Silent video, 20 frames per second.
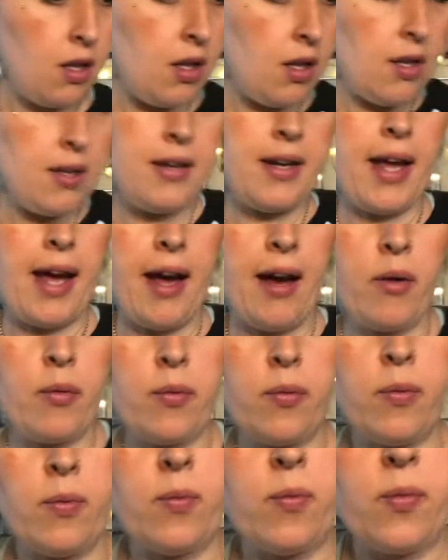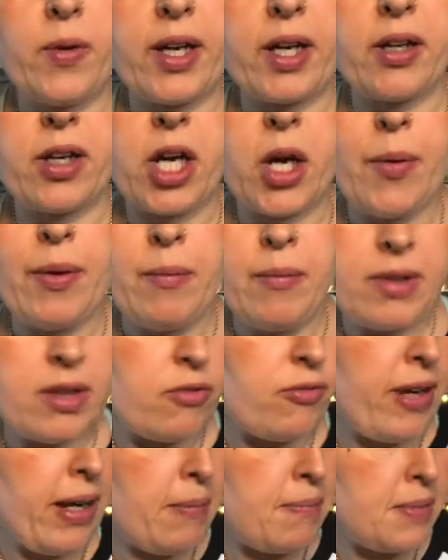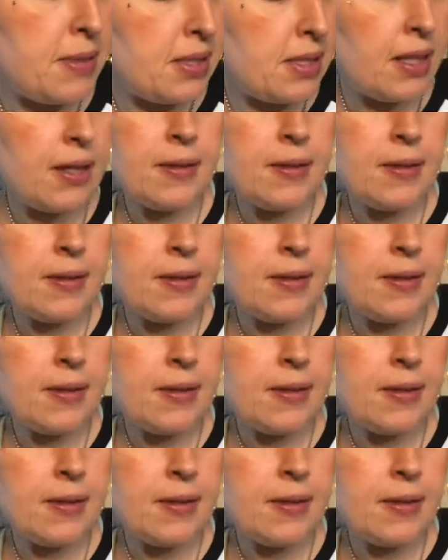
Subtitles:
Now we're going to go in with the ribs.